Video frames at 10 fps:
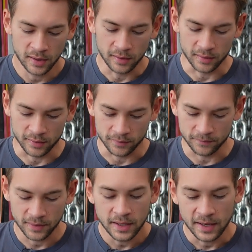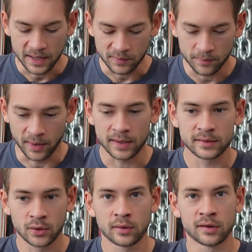And my body
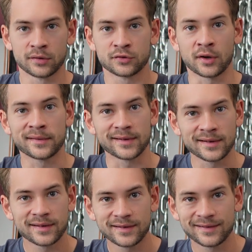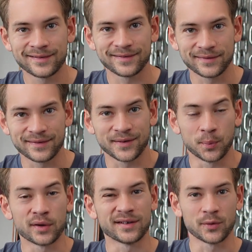no longer trusted to put any